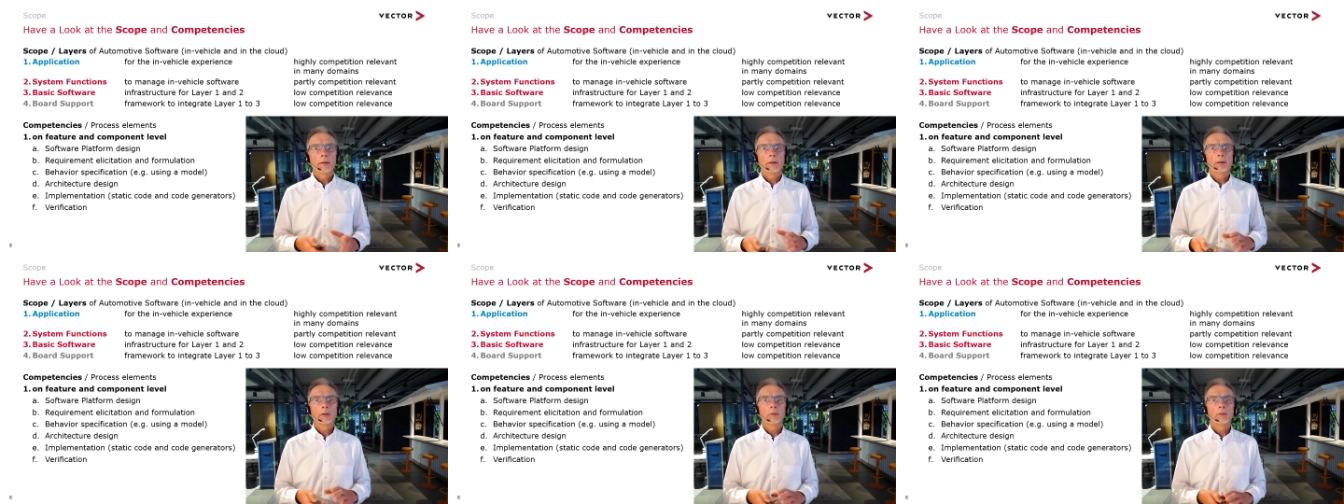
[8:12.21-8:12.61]

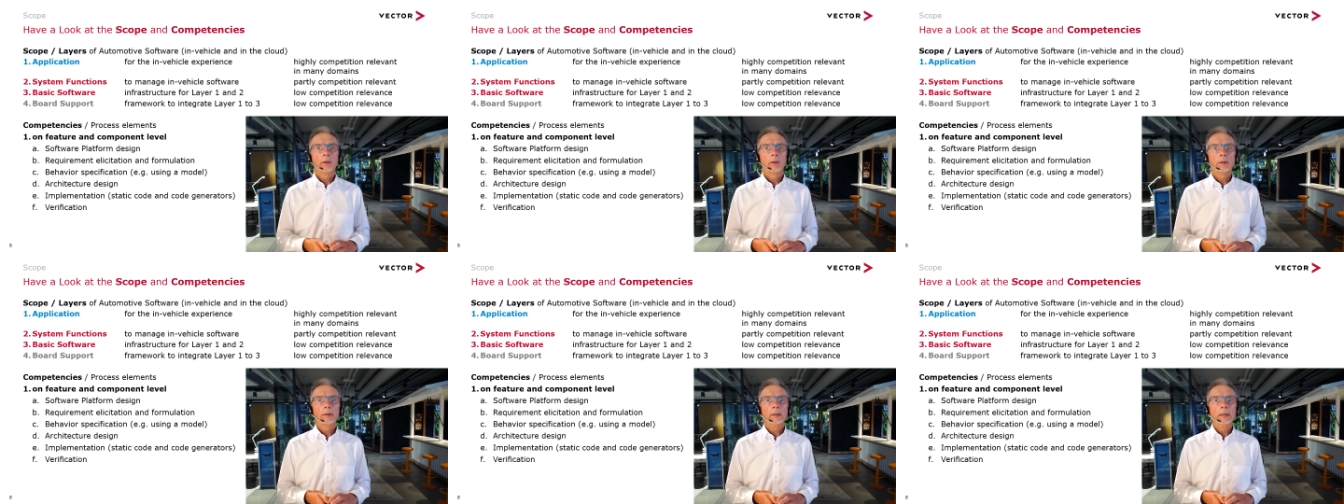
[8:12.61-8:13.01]
that you
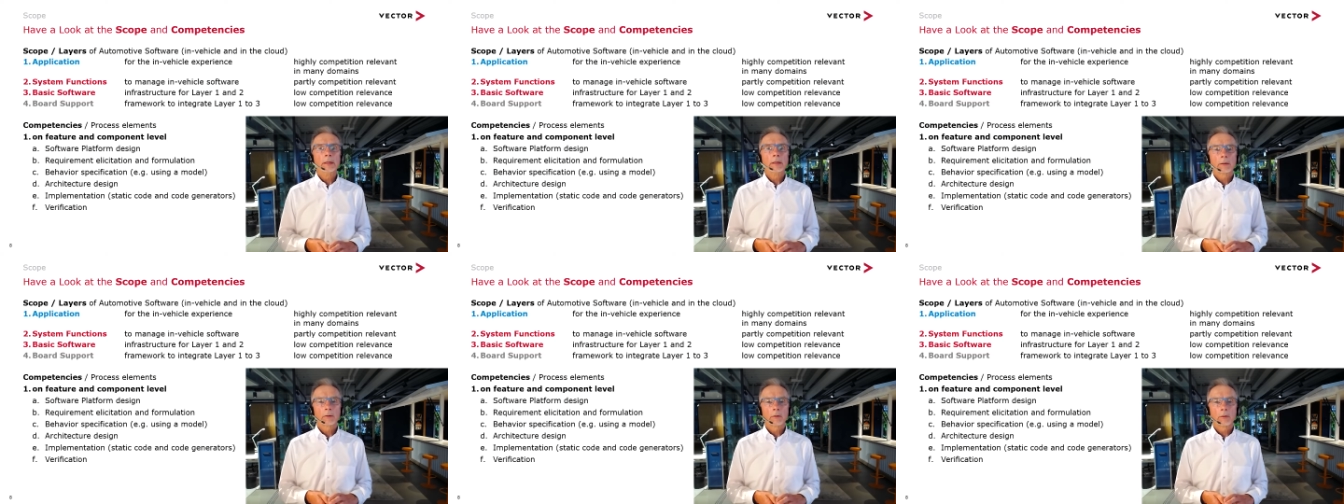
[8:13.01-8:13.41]
will
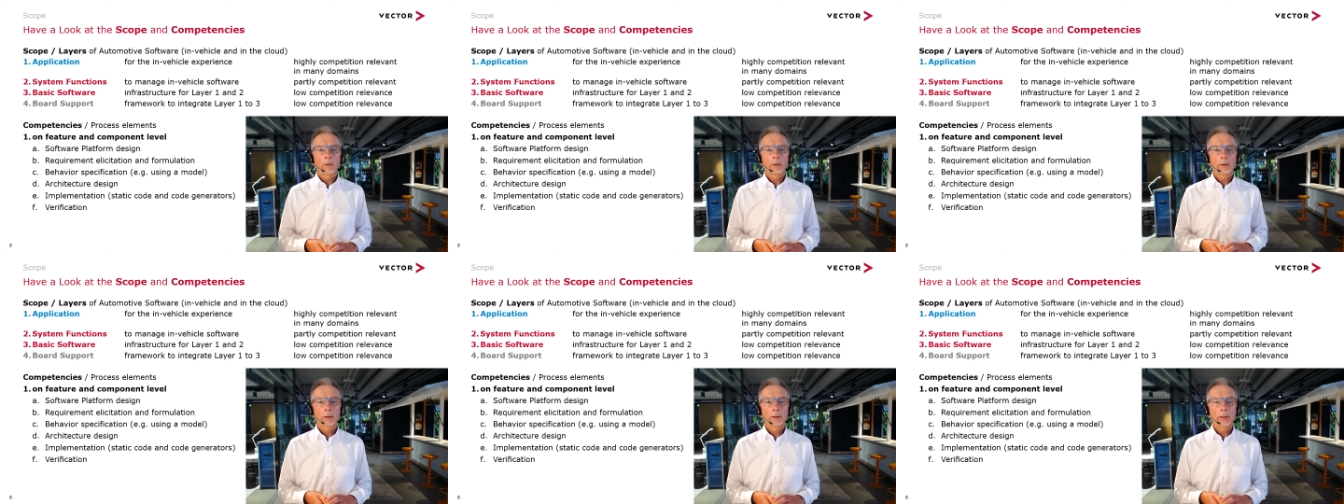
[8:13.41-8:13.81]
need
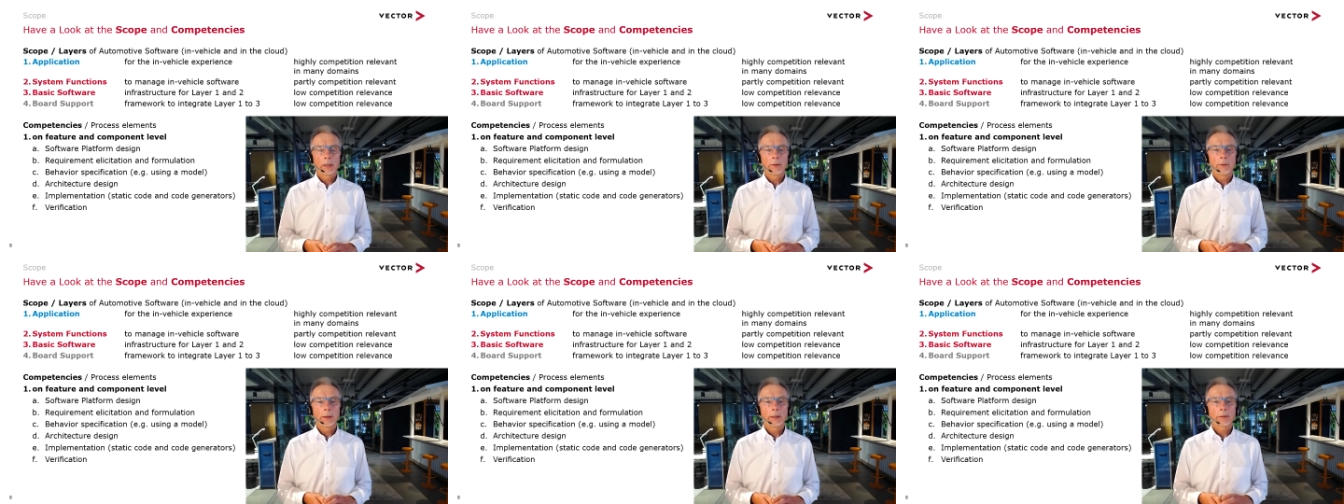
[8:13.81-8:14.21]
code
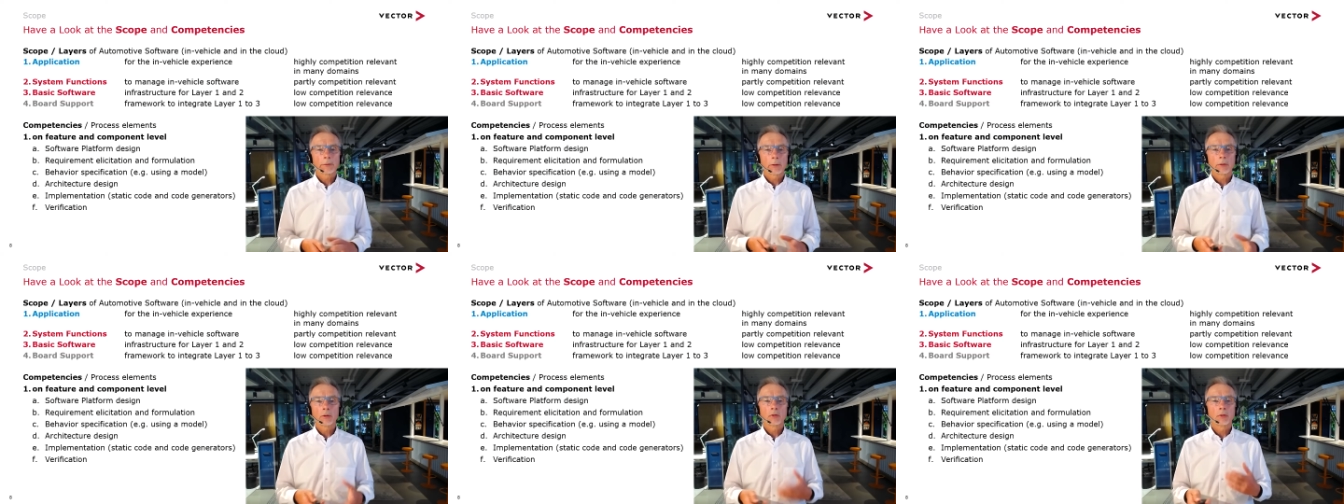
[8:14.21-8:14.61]
generators
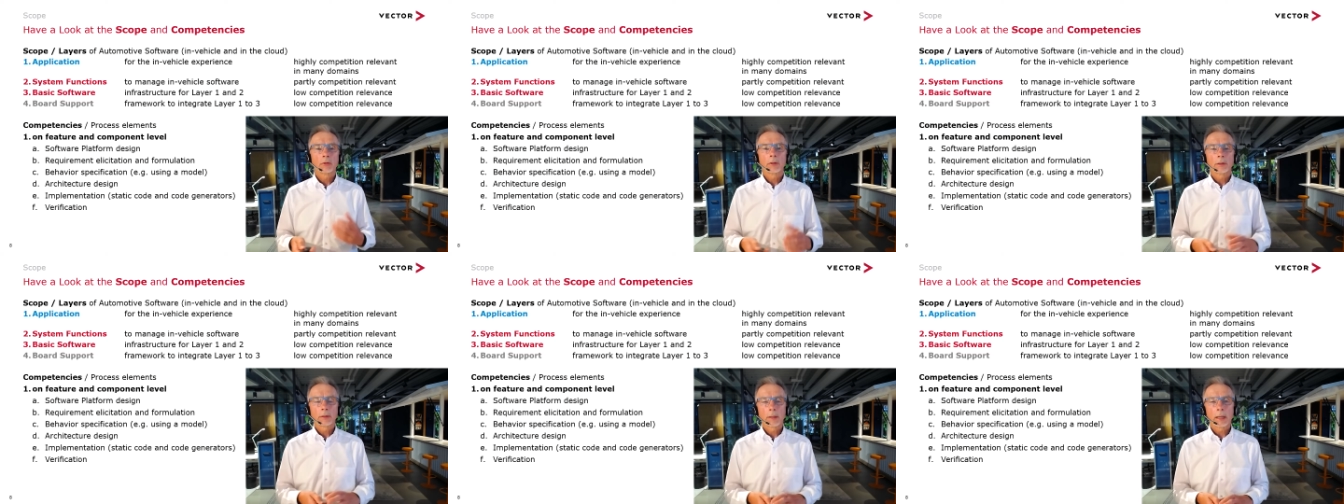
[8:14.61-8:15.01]
or you
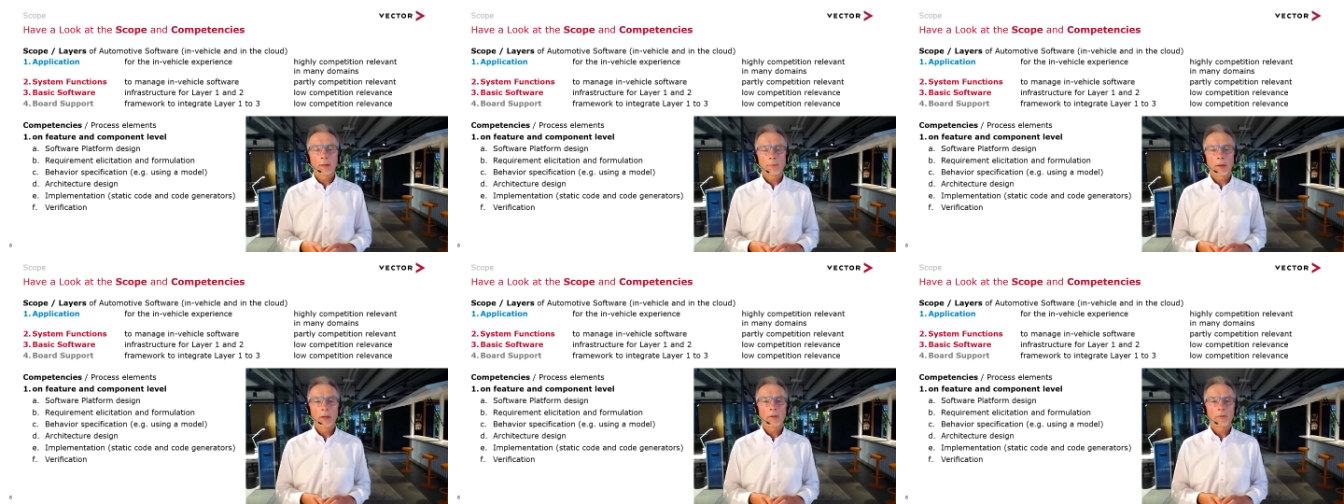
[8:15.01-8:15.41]
should
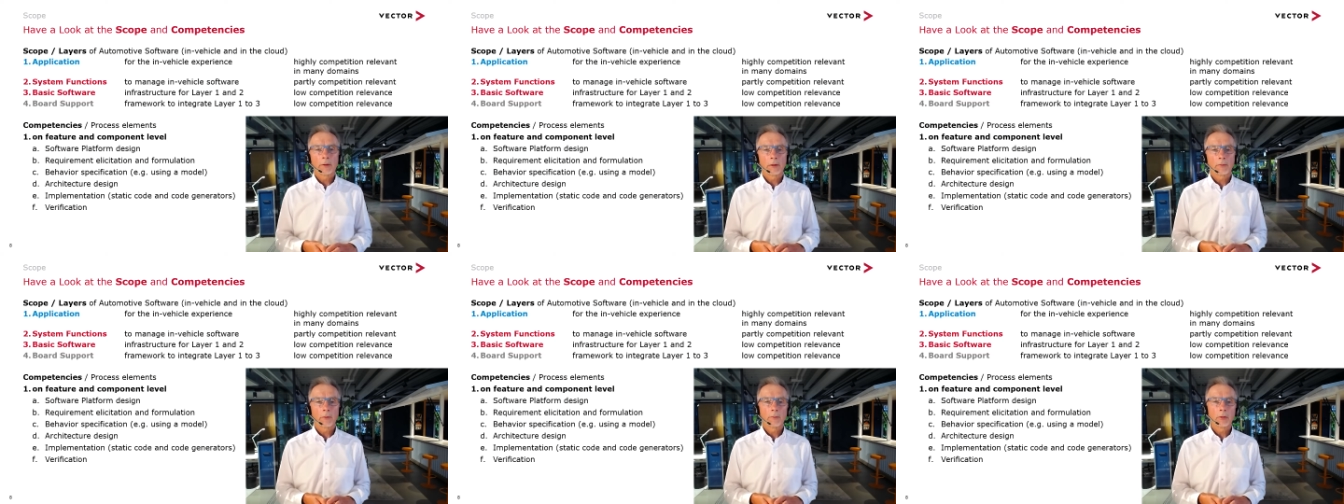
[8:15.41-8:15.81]
take
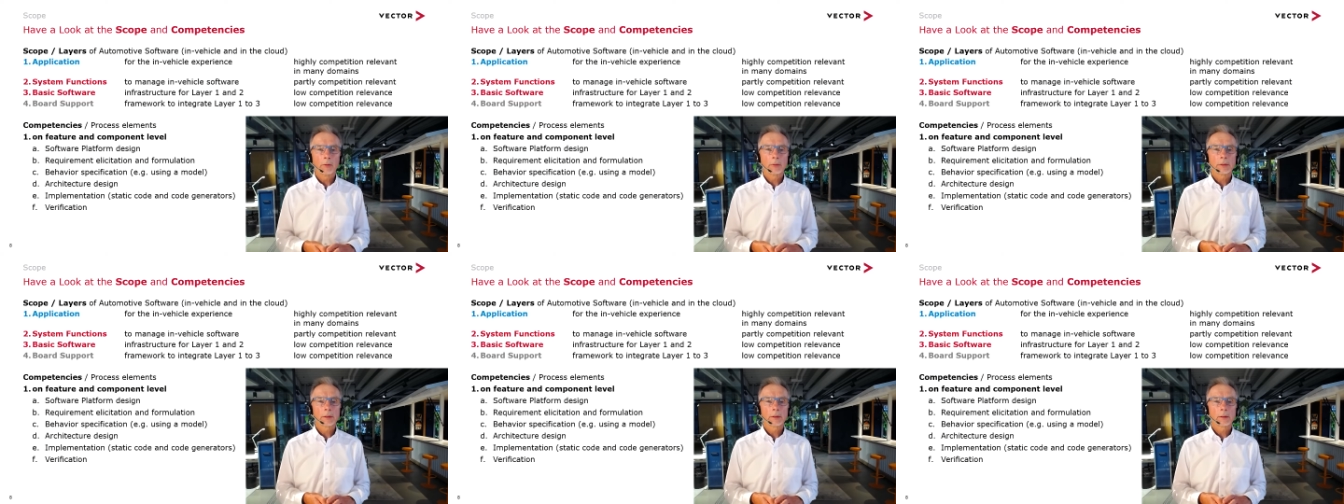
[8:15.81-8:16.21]
benefit from
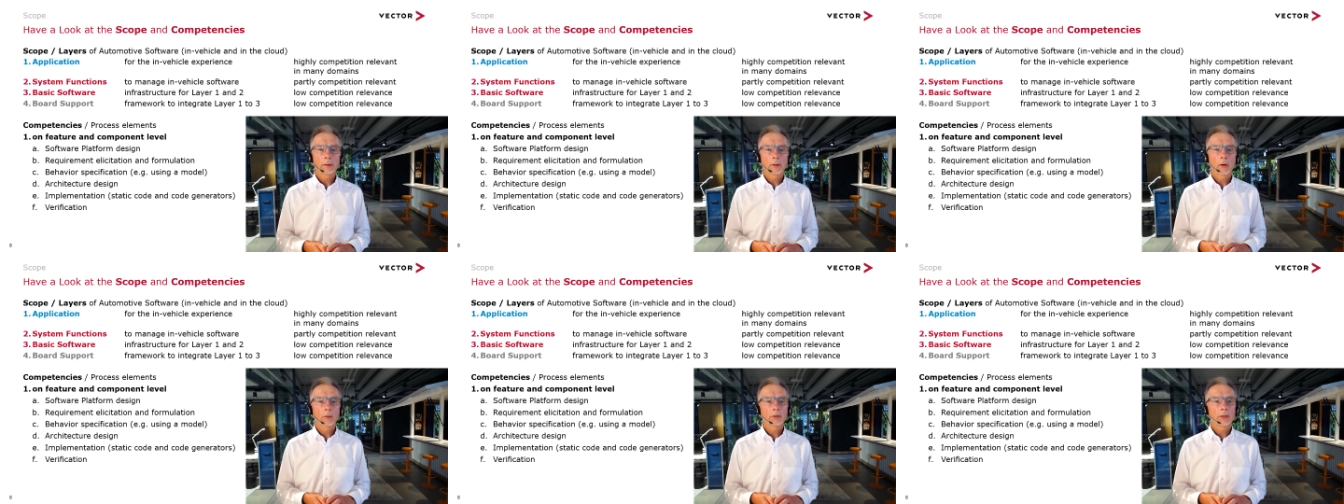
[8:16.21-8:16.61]
using
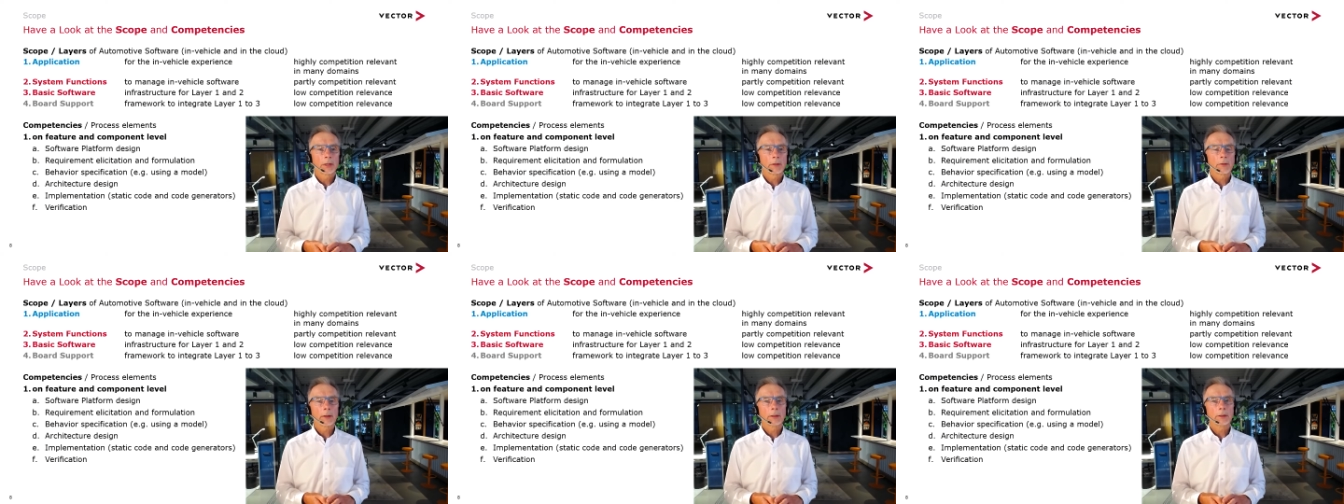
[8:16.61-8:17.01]
code
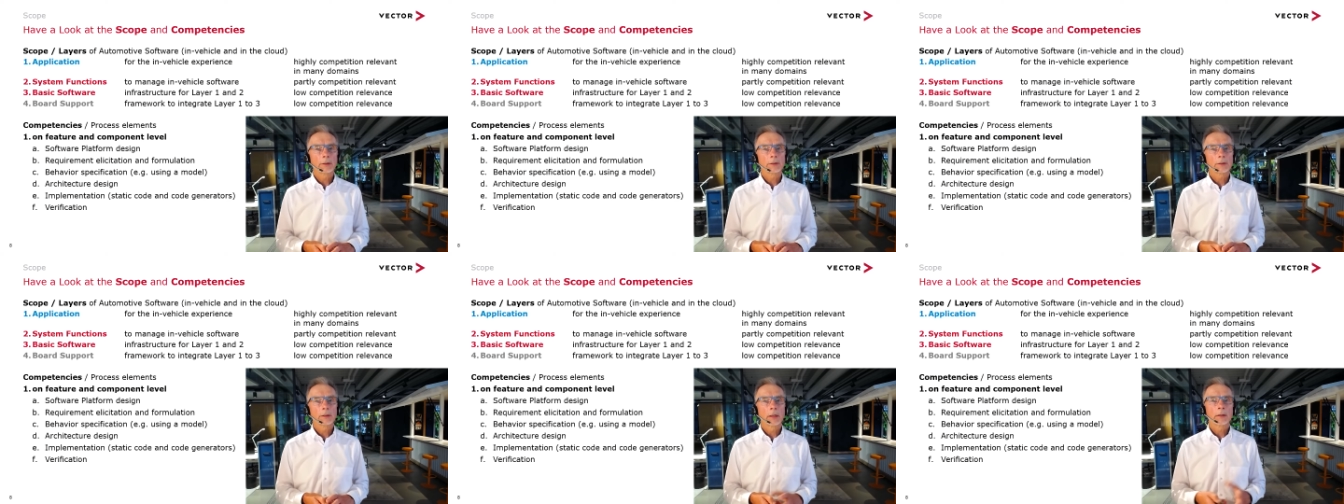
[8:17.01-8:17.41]
generators.